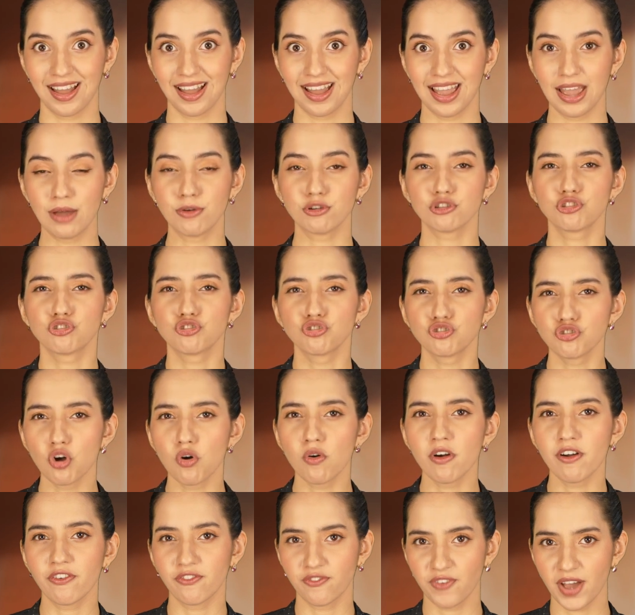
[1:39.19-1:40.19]
It was
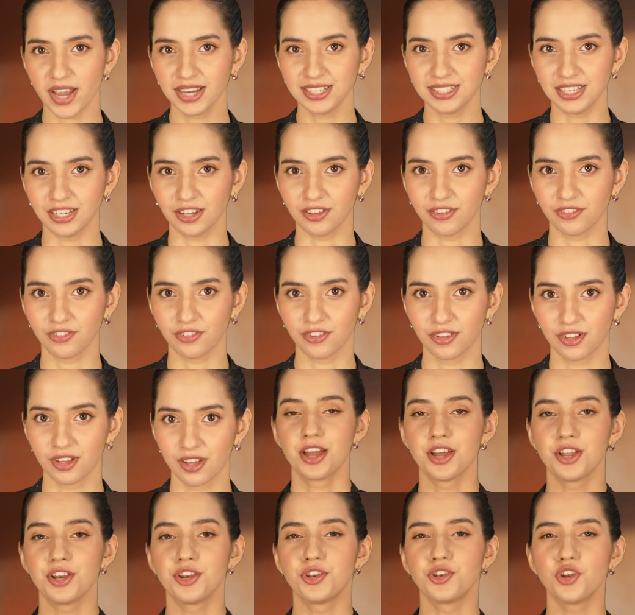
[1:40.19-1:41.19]
so effective.
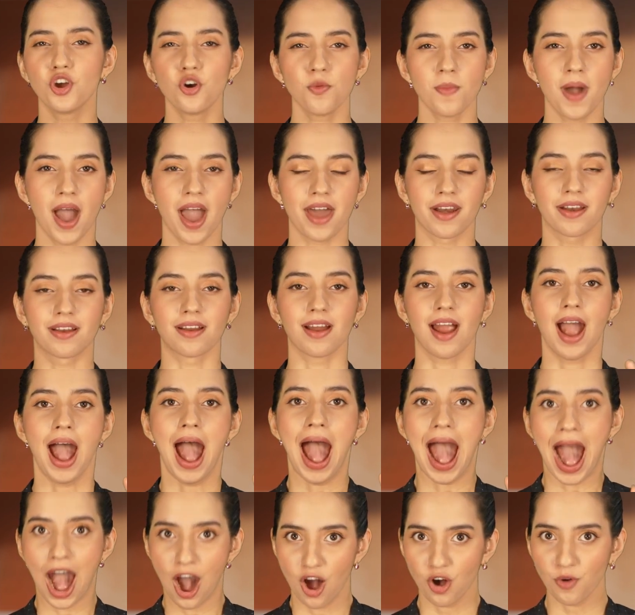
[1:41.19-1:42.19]
No matter
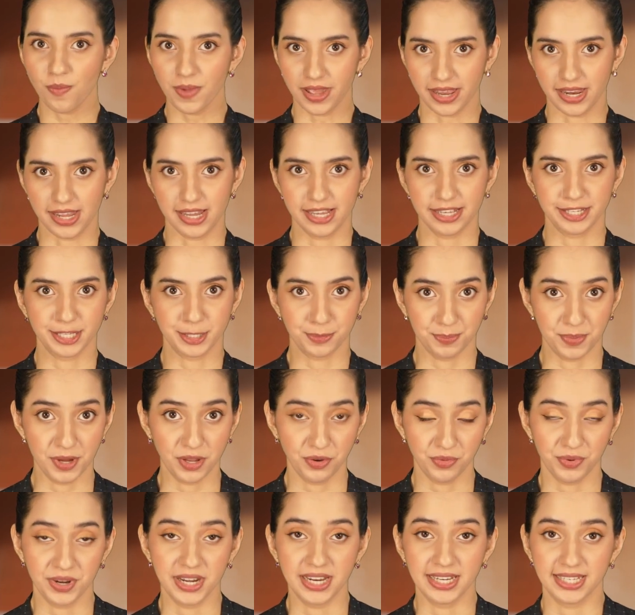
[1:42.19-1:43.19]
how many speed
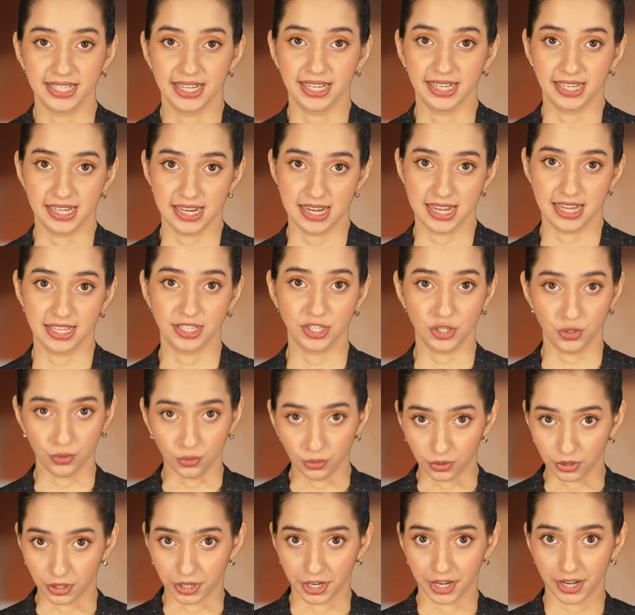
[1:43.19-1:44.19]
reading techniques you
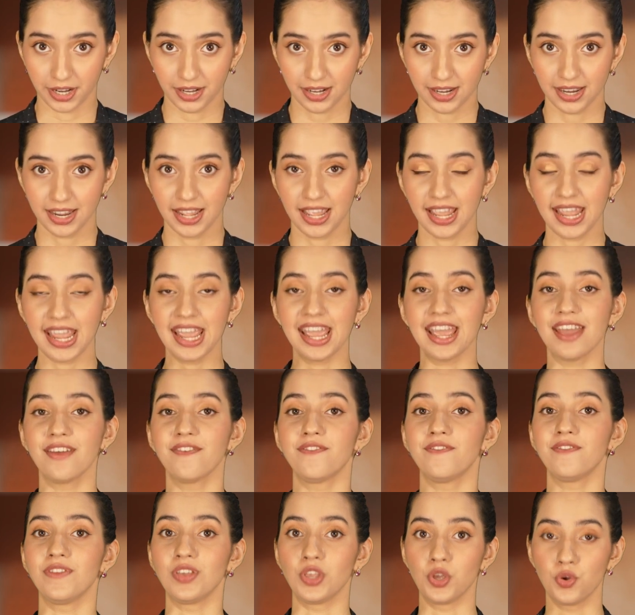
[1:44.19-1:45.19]
learn,
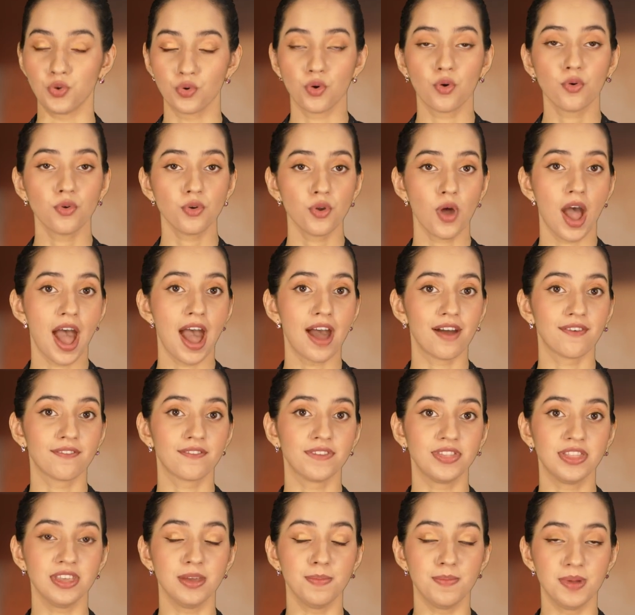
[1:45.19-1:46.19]
if you don't
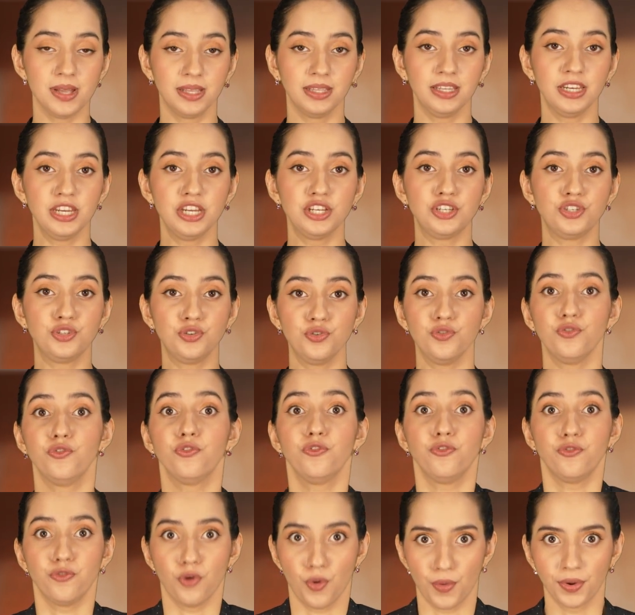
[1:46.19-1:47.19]
have the ability to
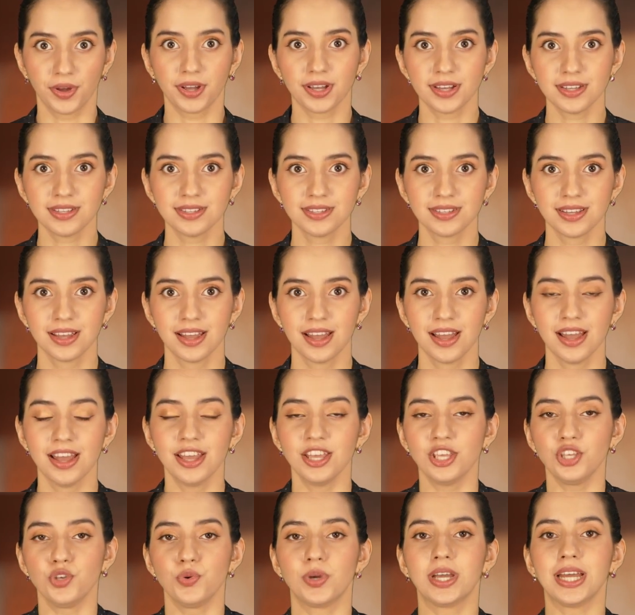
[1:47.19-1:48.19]
focus,
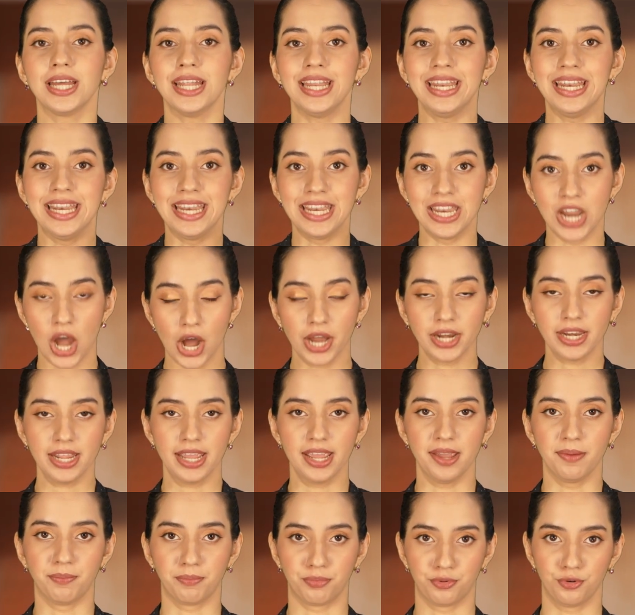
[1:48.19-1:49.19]
you cannot
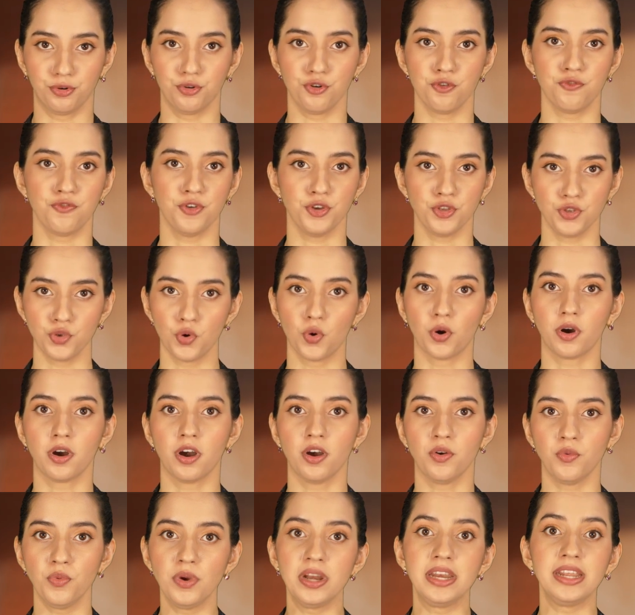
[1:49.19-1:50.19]
improve your
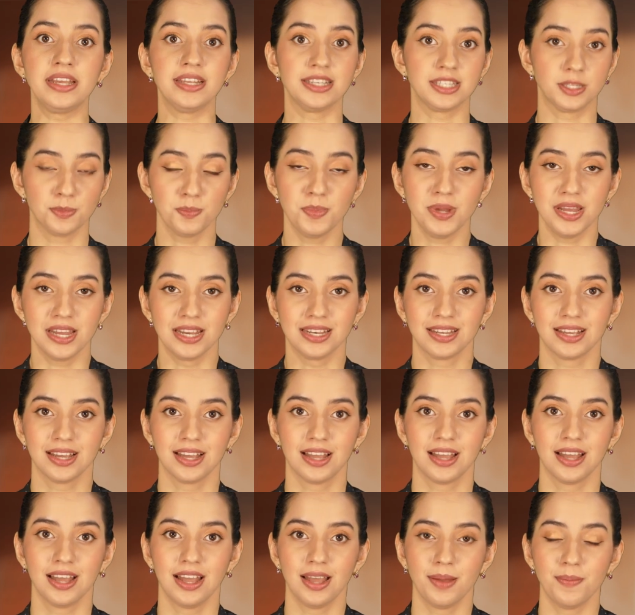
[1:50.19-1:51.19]
reading speed
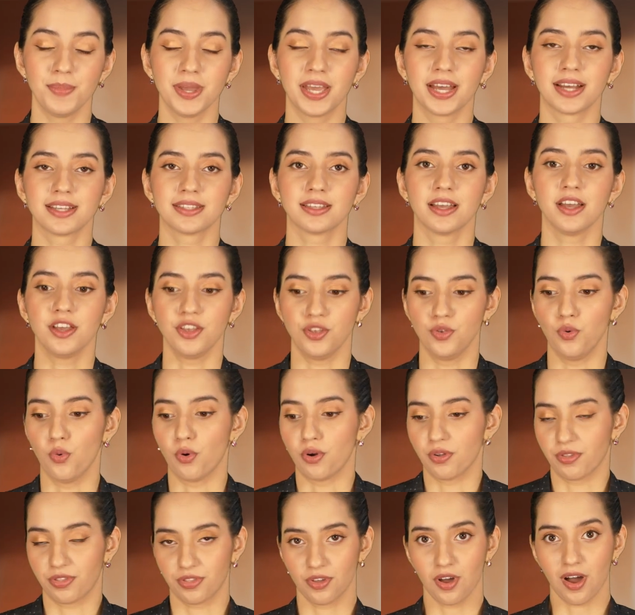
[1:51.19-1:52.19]
because
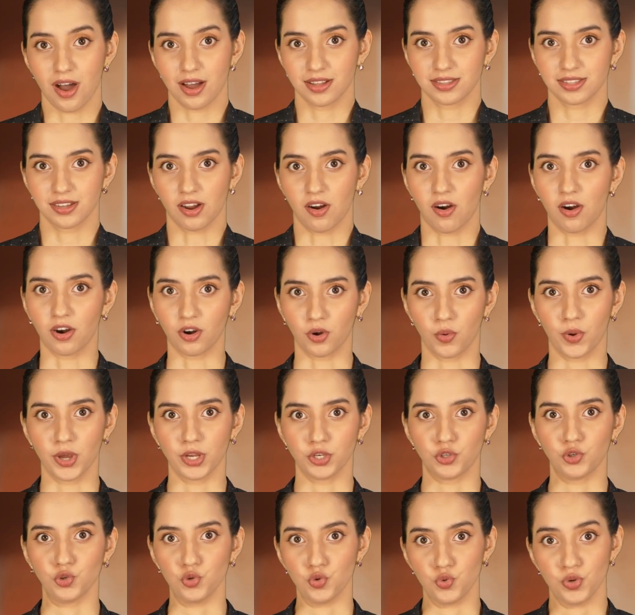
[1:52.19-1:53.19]
your thoughts are going
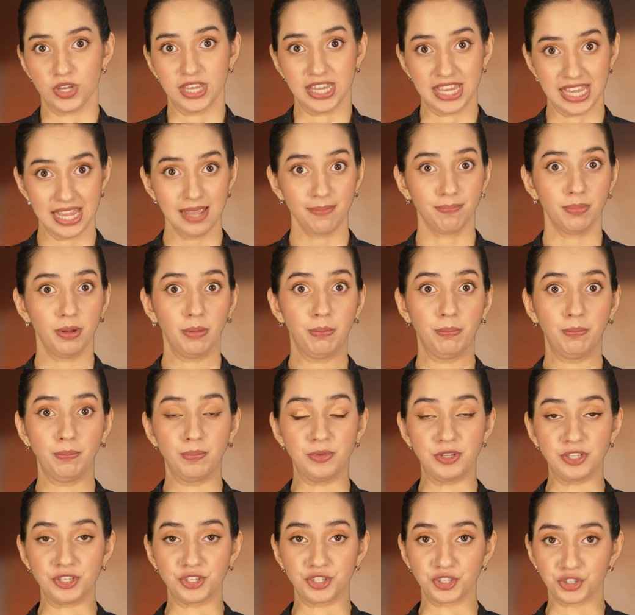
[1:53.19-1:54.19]
to keep
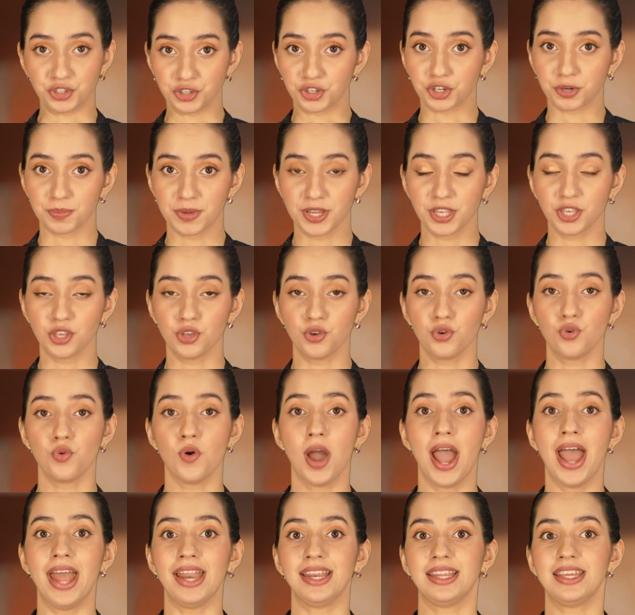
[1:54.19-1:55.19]
disturbing you
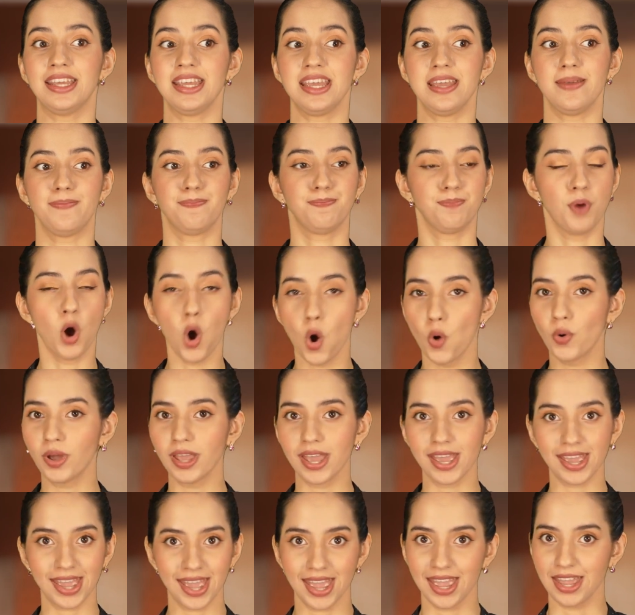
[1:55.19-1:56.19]
and keep
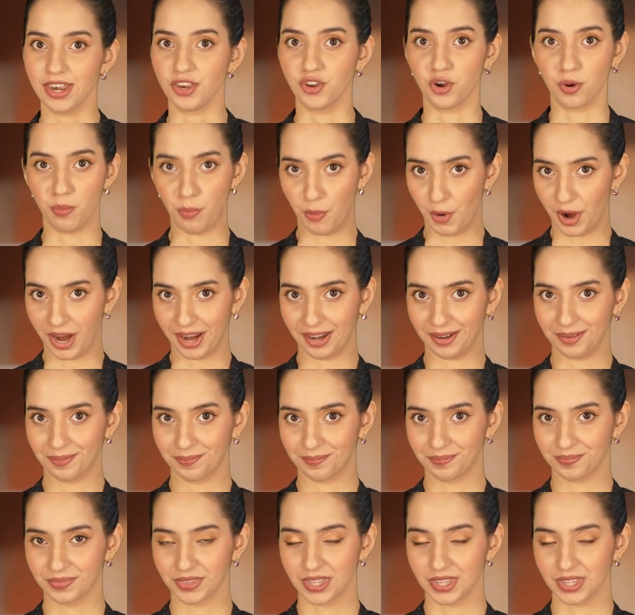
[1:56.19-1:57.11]
poking in your brain.